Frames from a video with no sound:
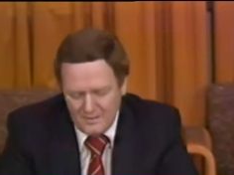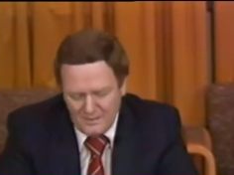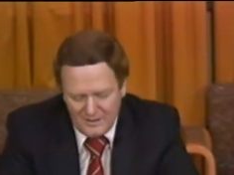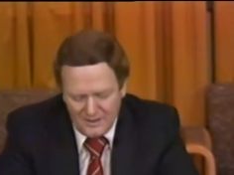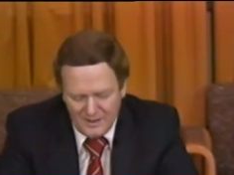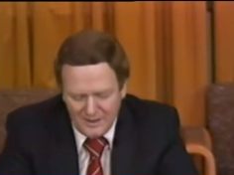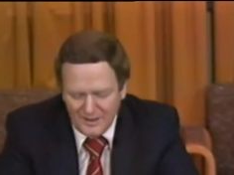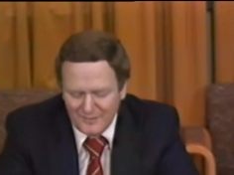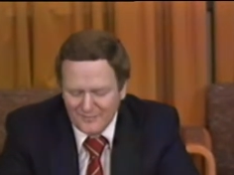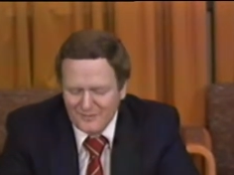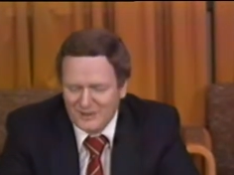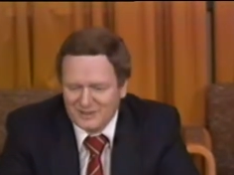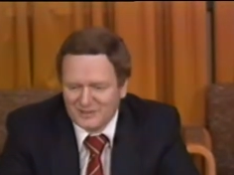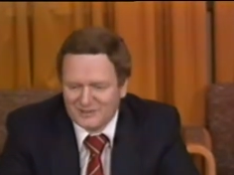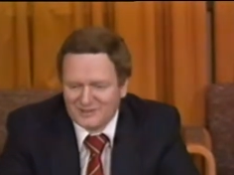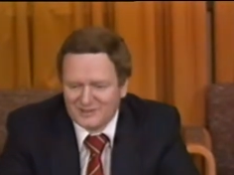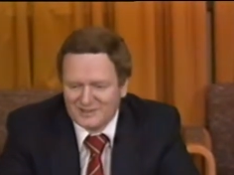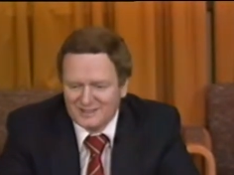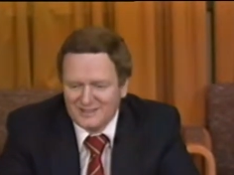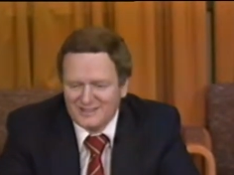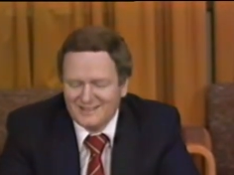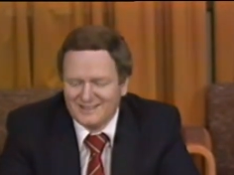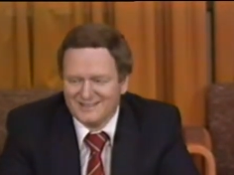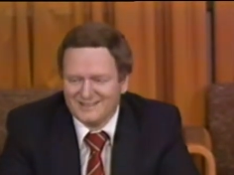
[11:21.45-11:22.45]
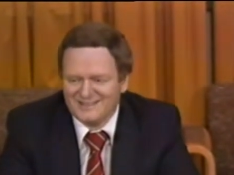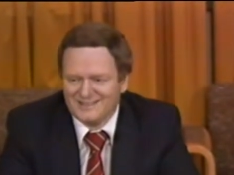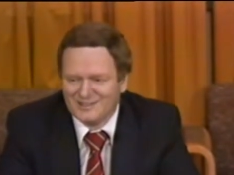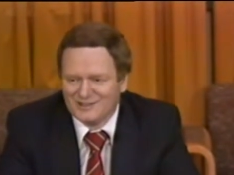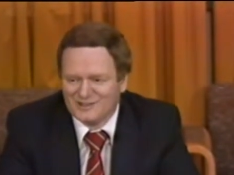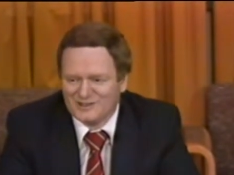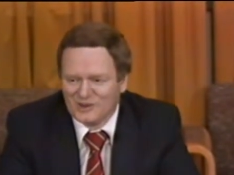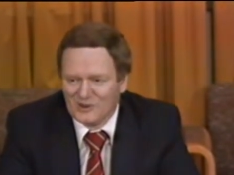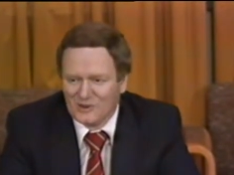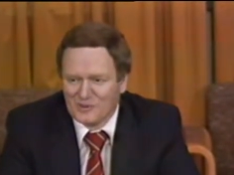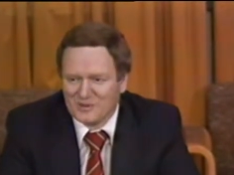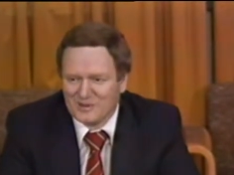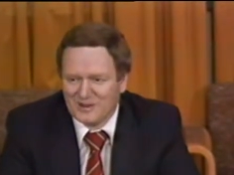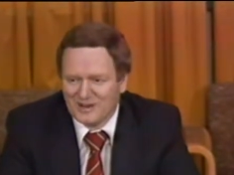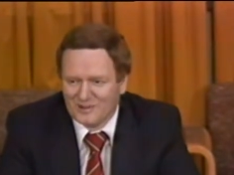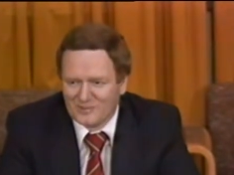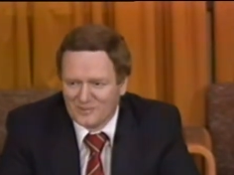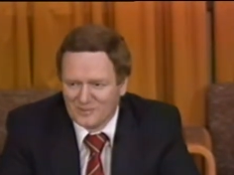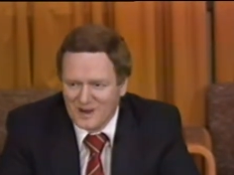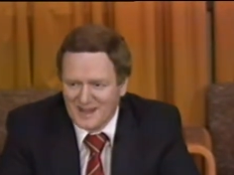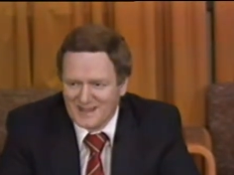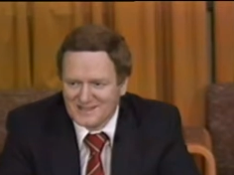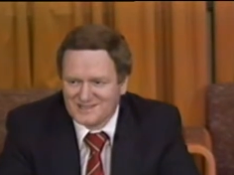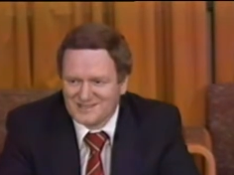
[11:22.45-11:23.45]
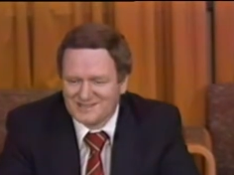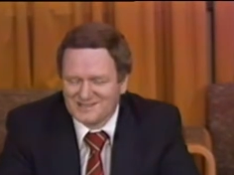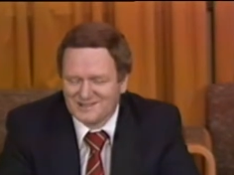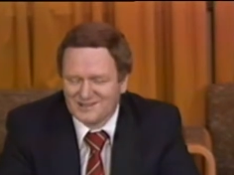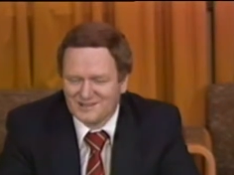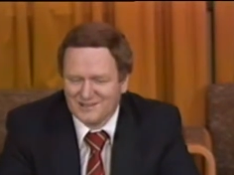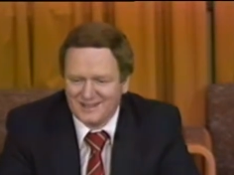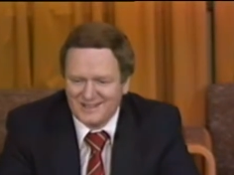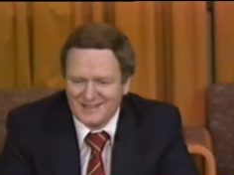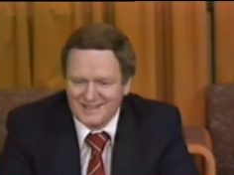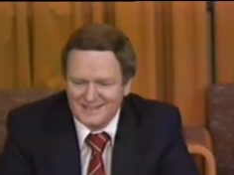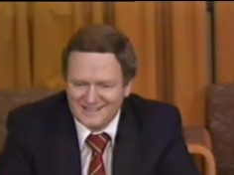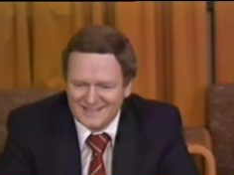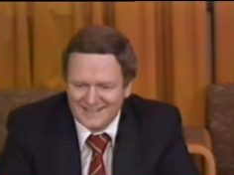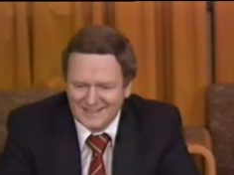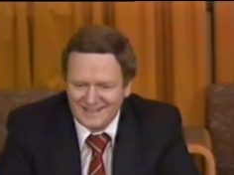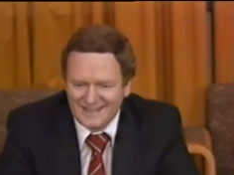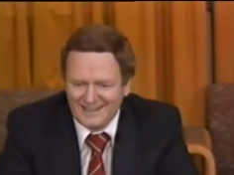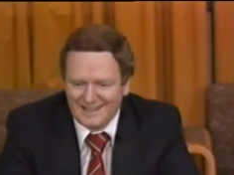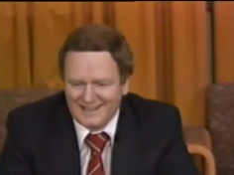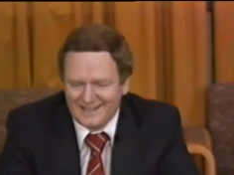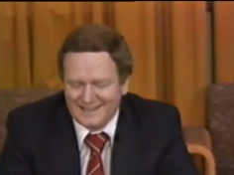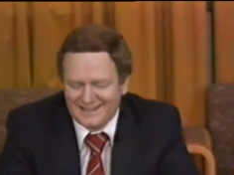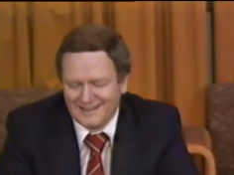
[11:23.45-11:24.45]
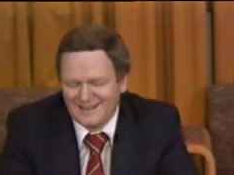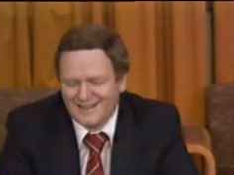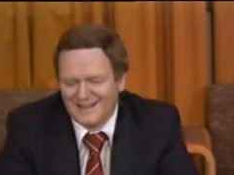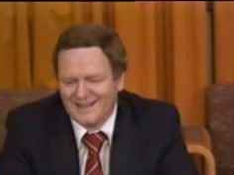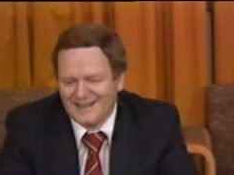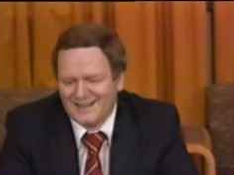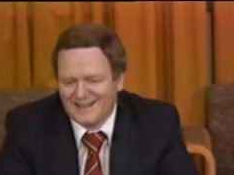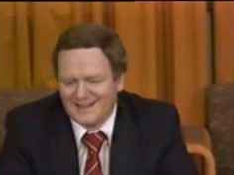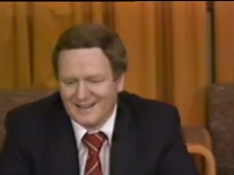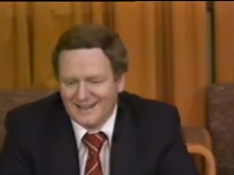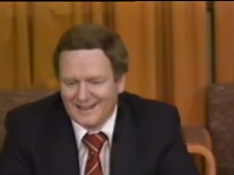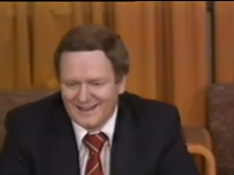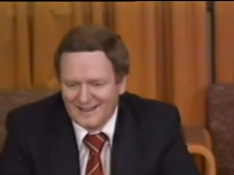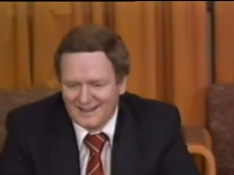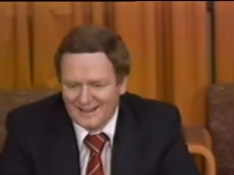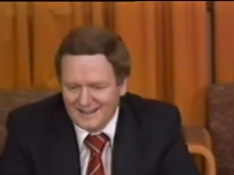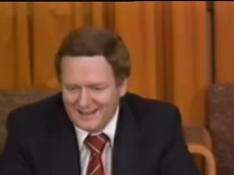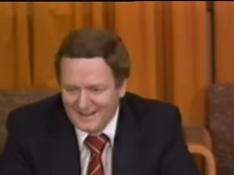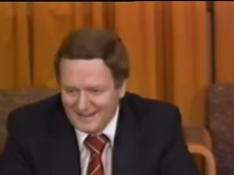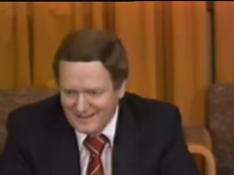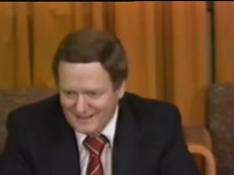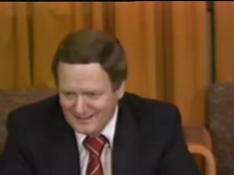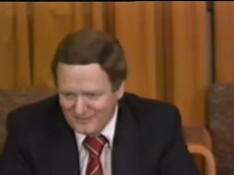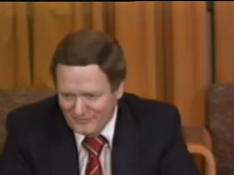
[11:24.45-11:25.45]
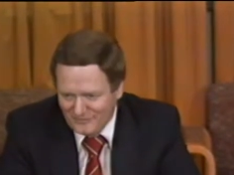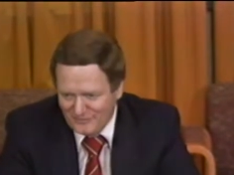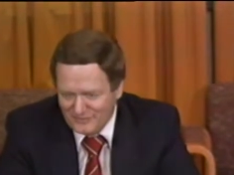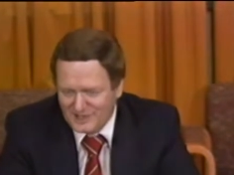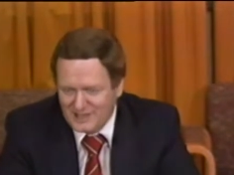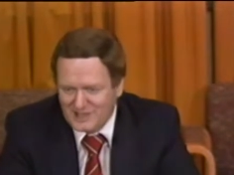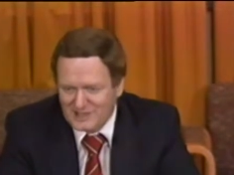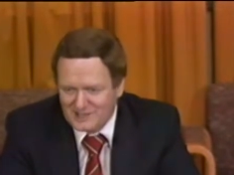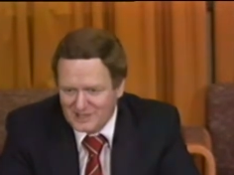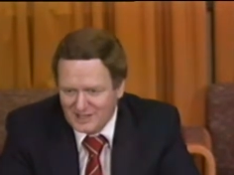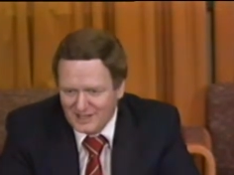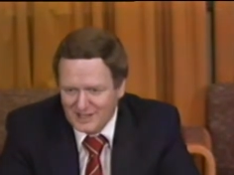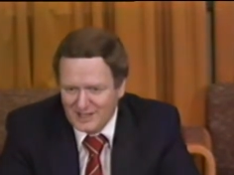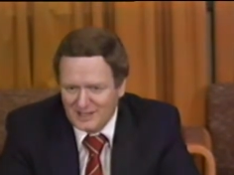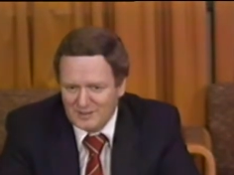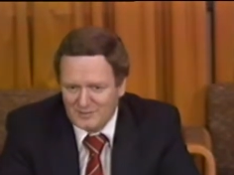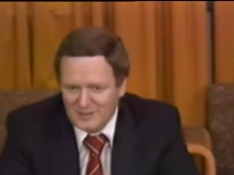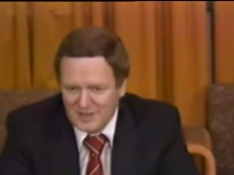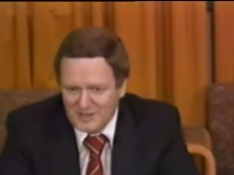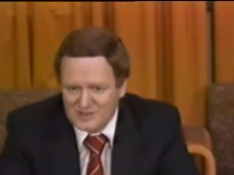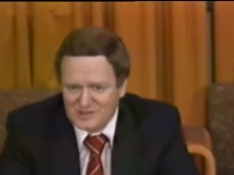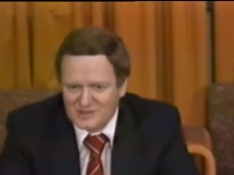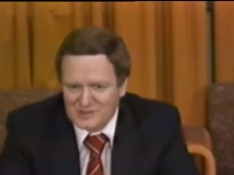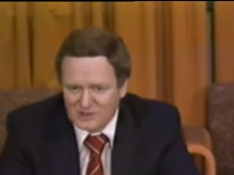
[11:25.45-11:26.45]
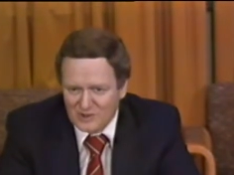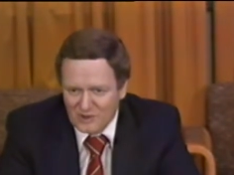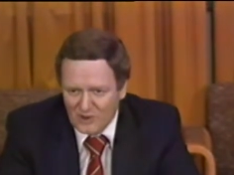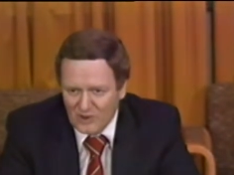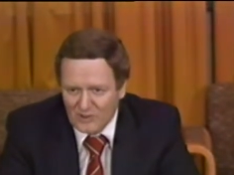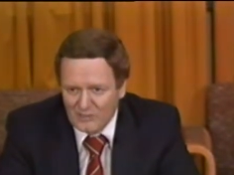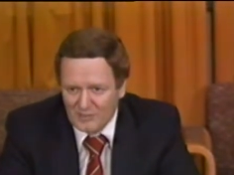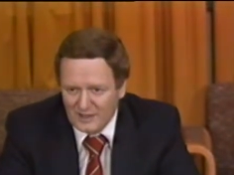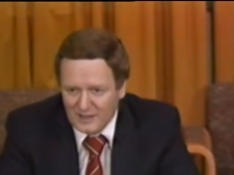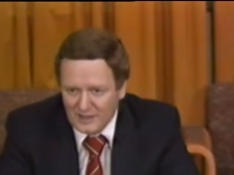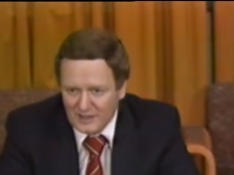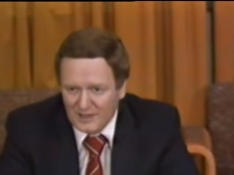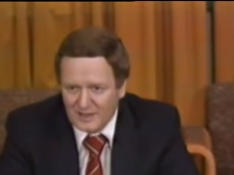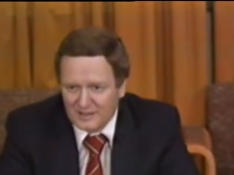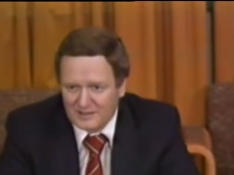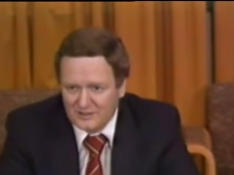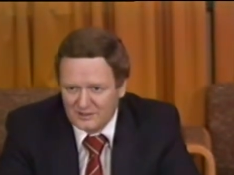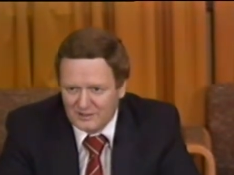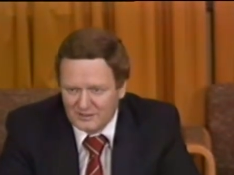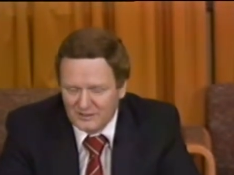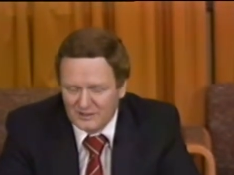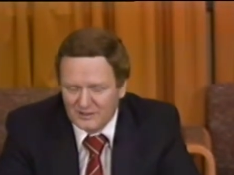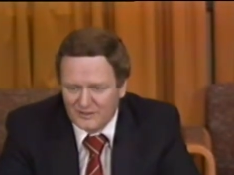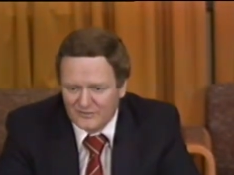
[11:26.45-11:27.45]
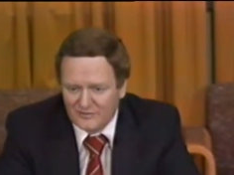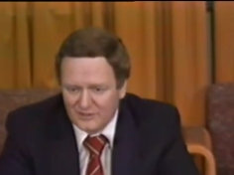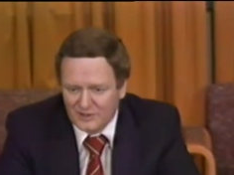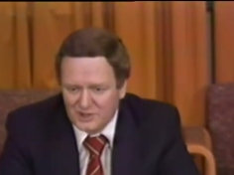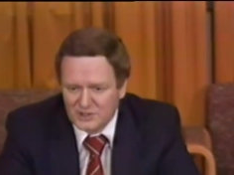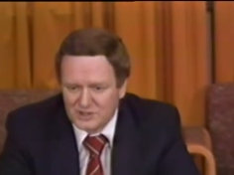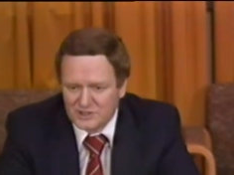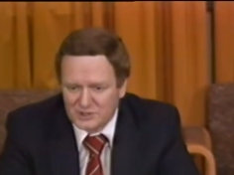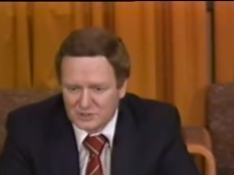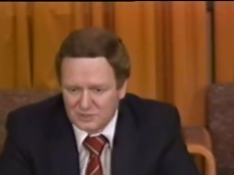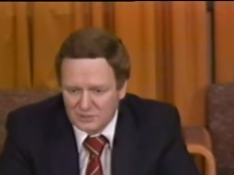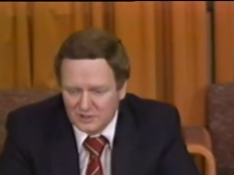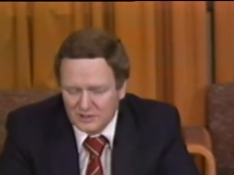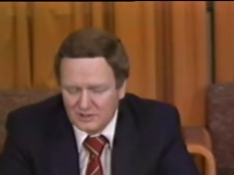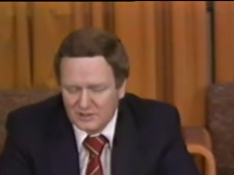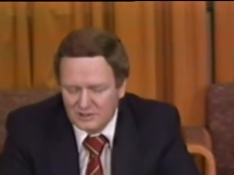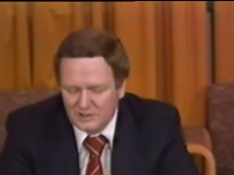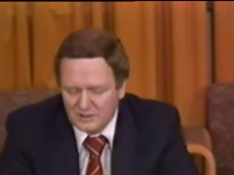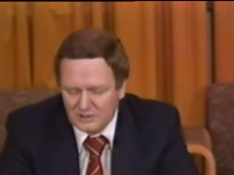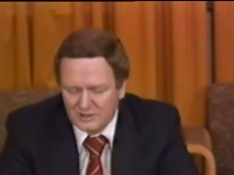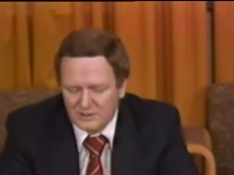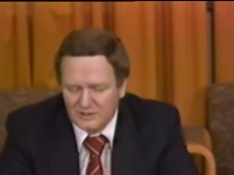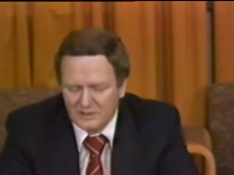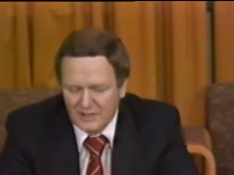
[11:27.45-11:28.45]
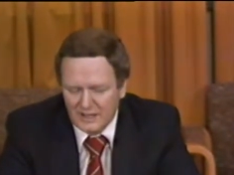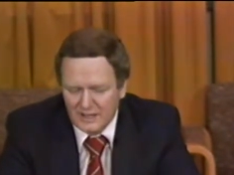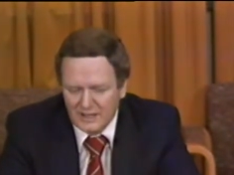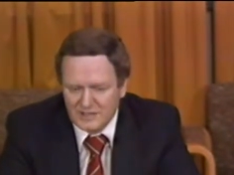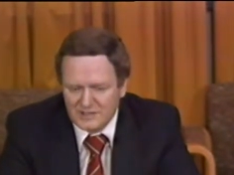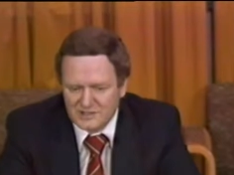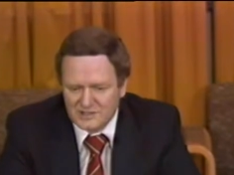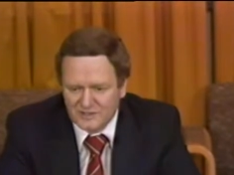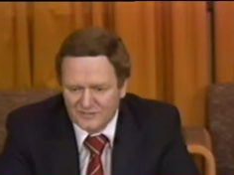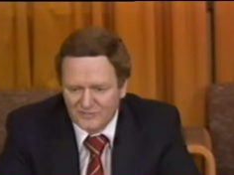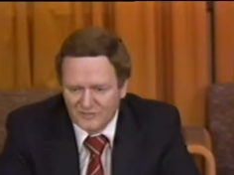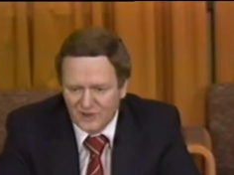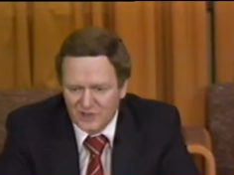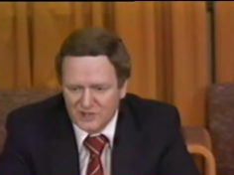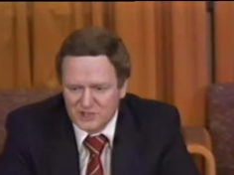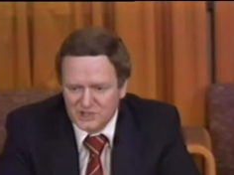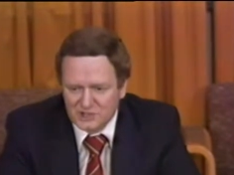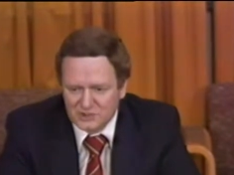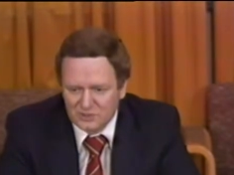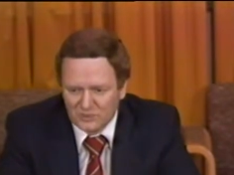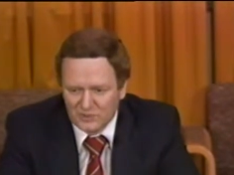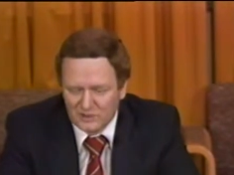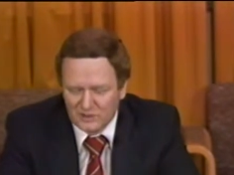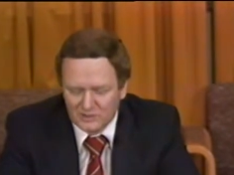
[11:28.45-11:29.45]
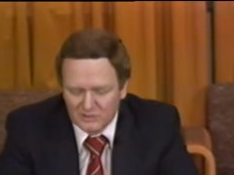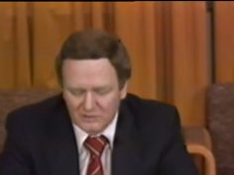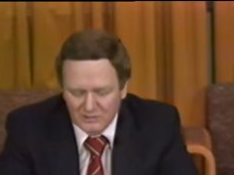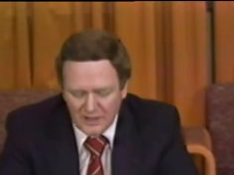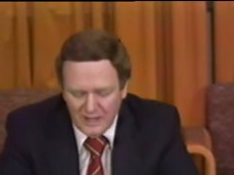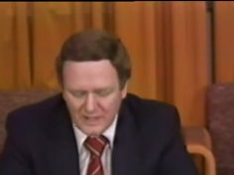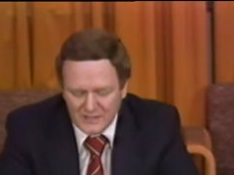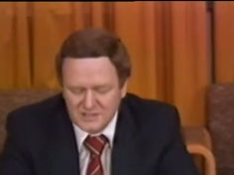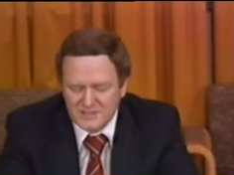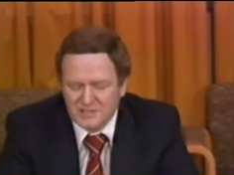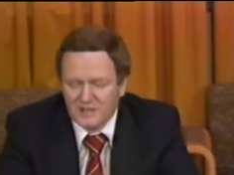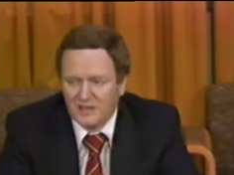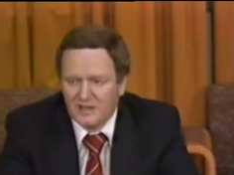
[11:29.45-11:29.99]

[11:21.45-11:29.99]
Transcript: Obviously, you don't arrest or detain. Uh, and if detain means Chromiak, you're on a virtual, you're, it's a virtual arrest